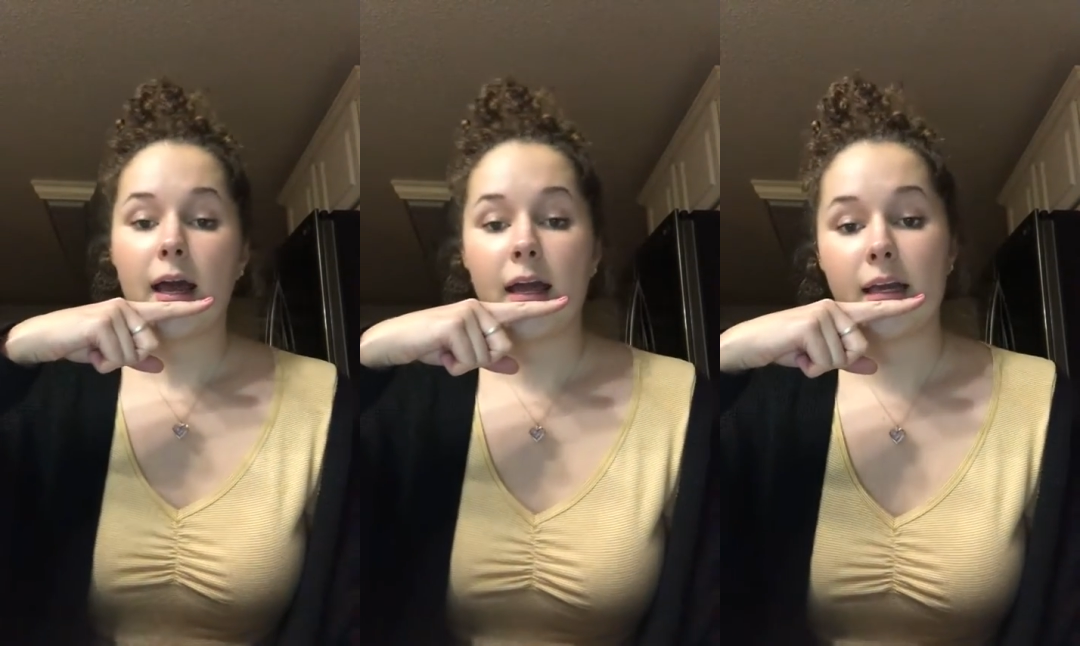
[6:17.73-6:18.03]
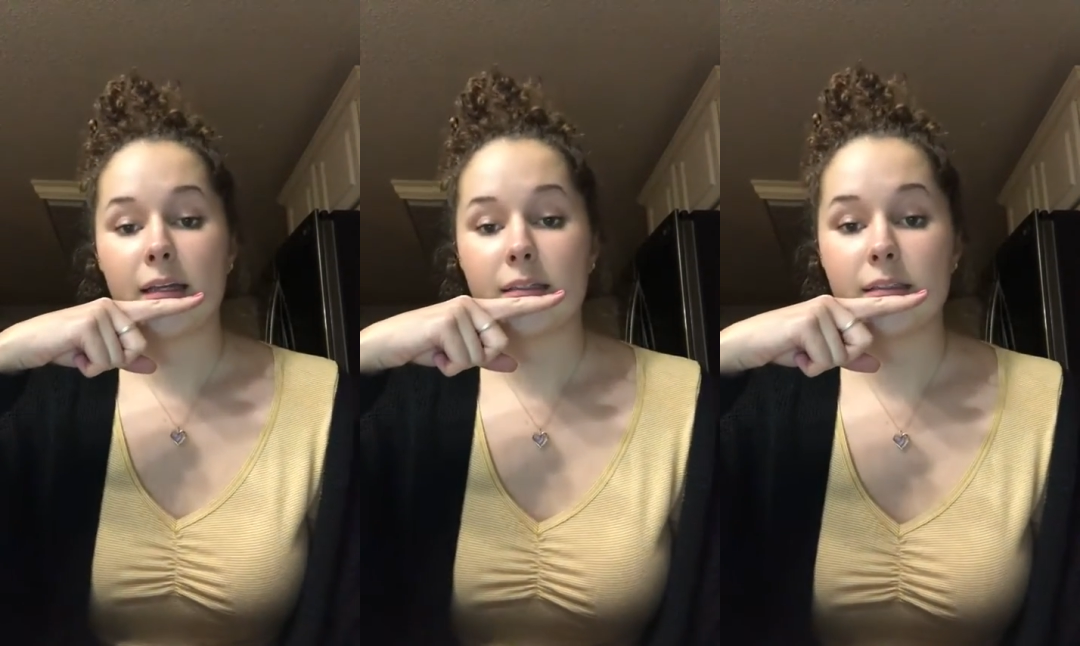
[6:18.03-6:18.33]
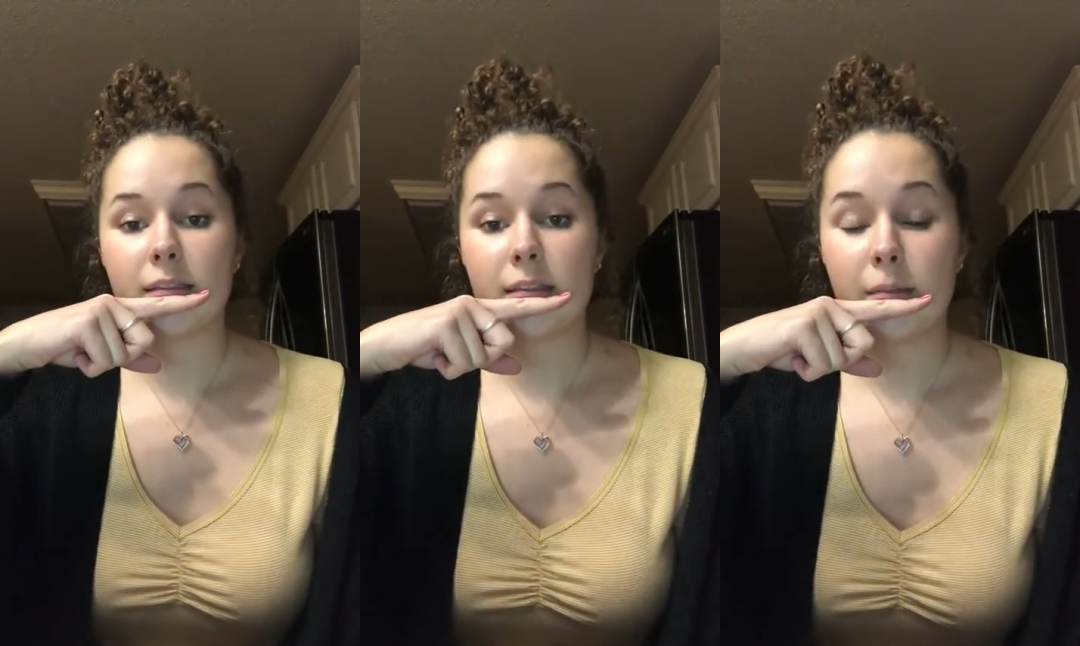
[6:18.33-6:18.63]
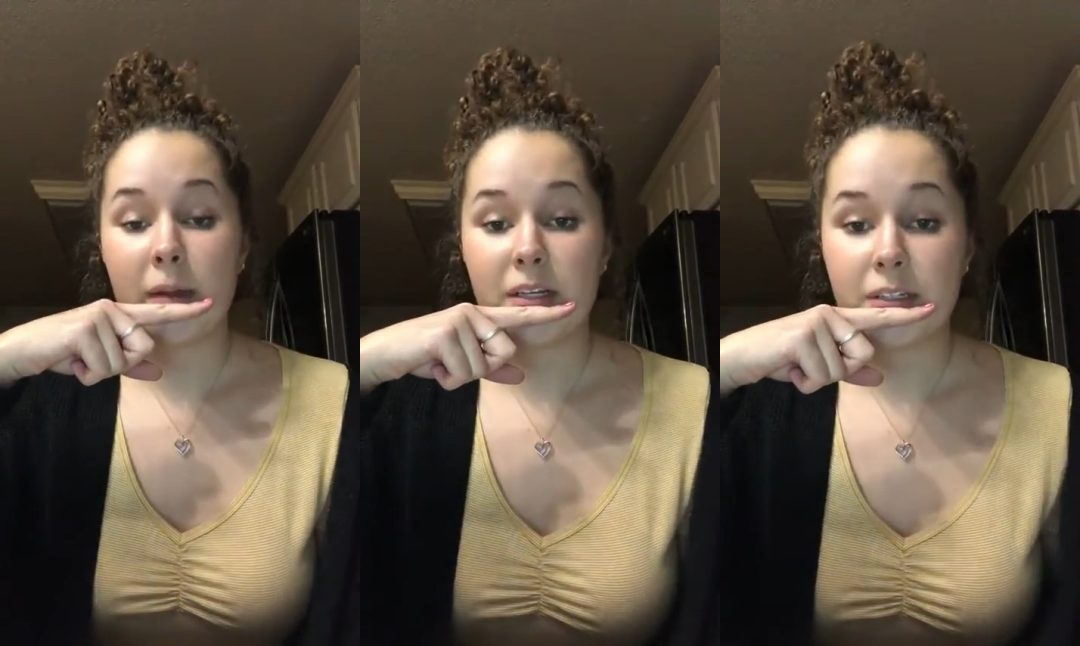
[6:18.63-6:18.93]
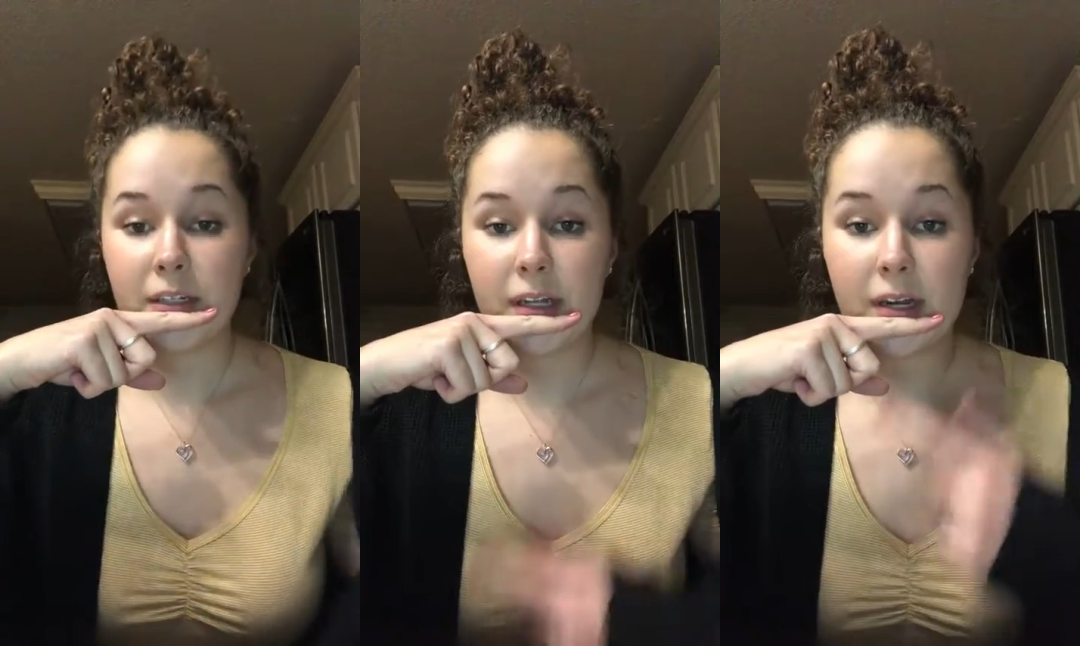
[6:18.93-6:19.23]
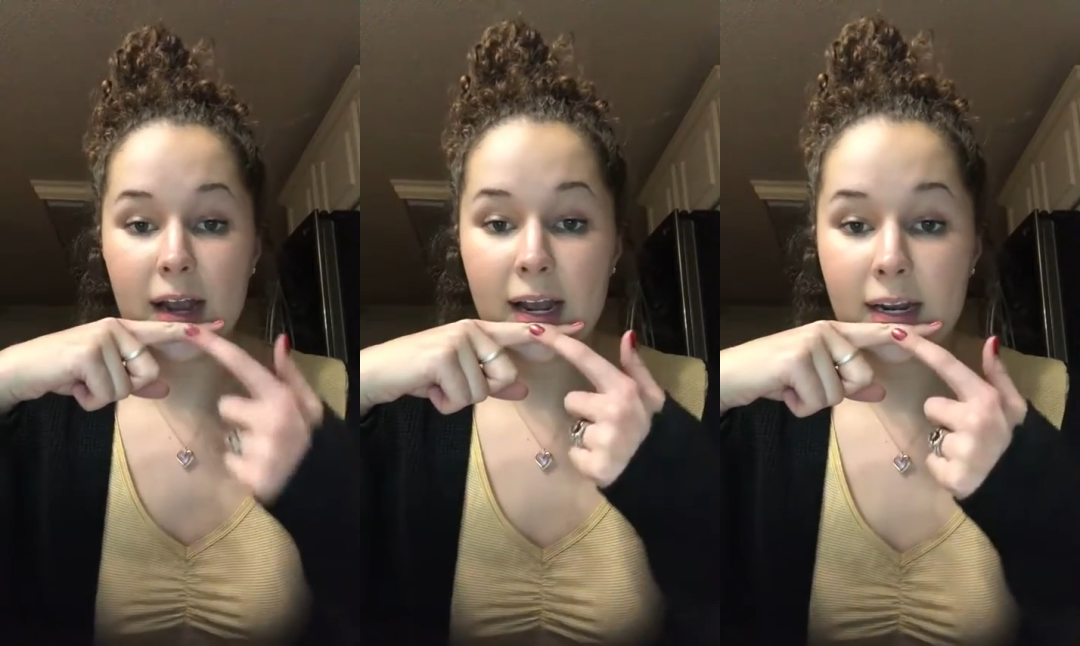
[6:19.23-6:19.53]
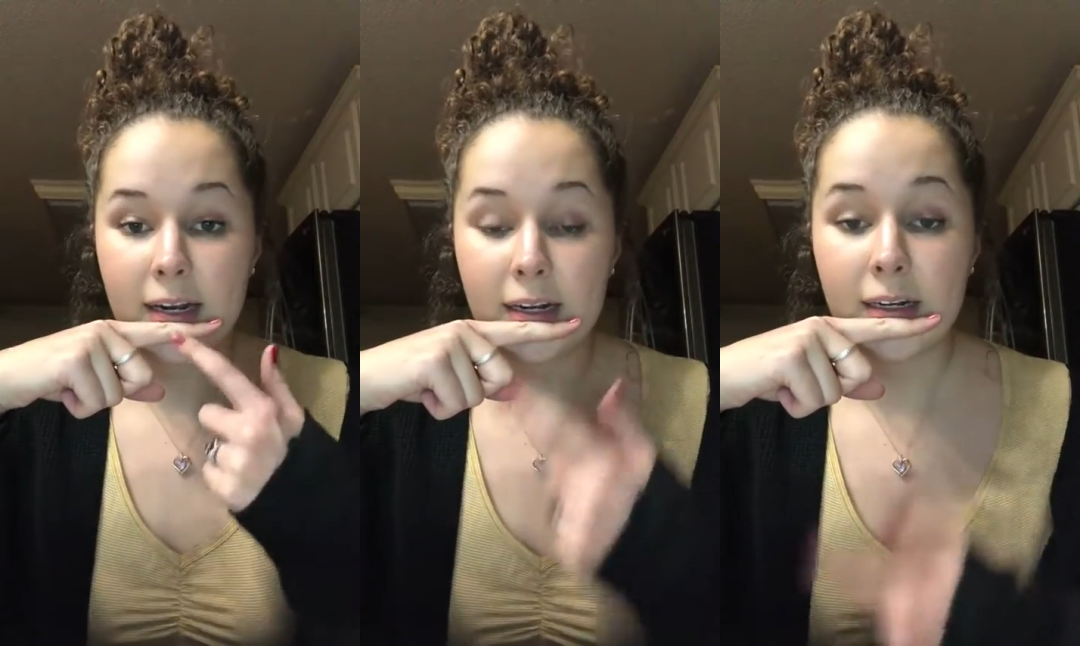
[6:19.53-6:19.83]
and make sure that your
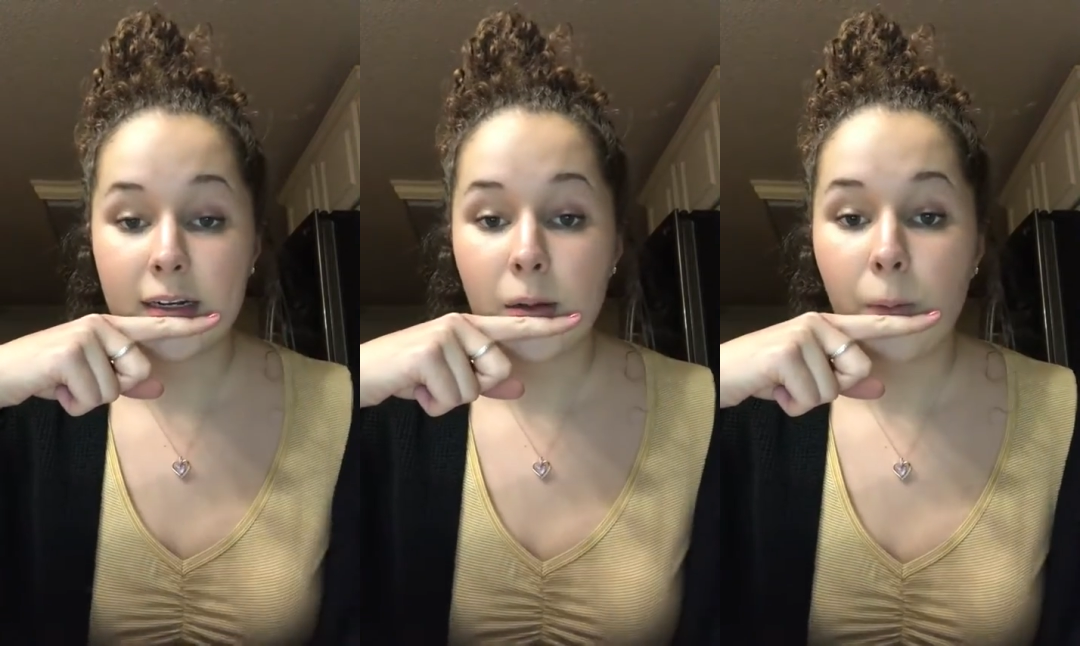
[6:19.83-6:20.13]
air